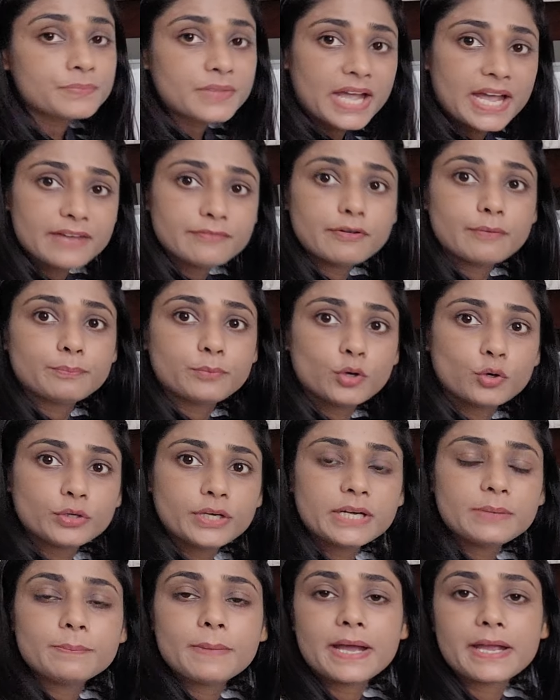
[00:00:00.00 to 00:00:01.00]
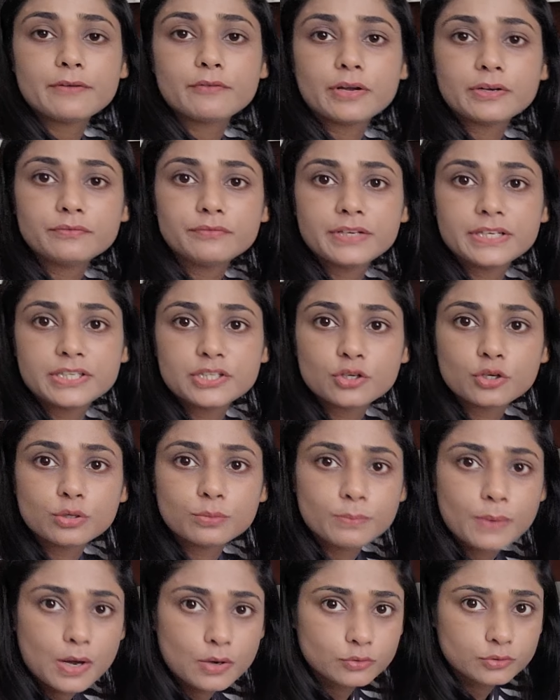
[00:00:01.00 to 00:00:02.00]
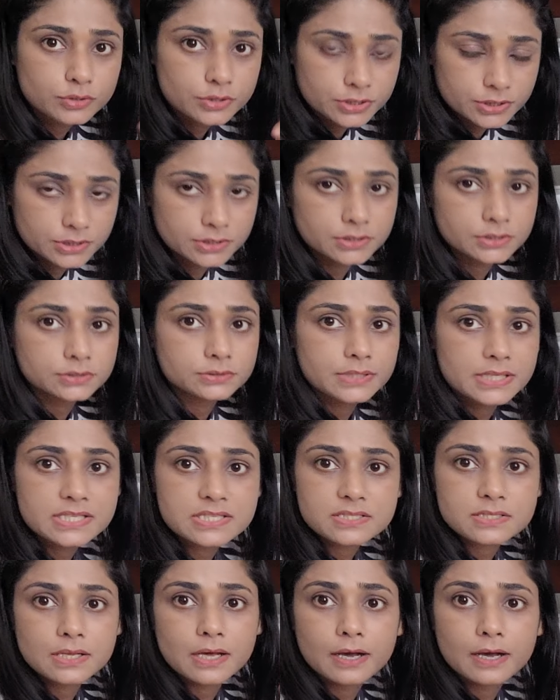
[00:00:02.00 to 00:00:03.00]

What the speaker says: I have uploaded my one video about this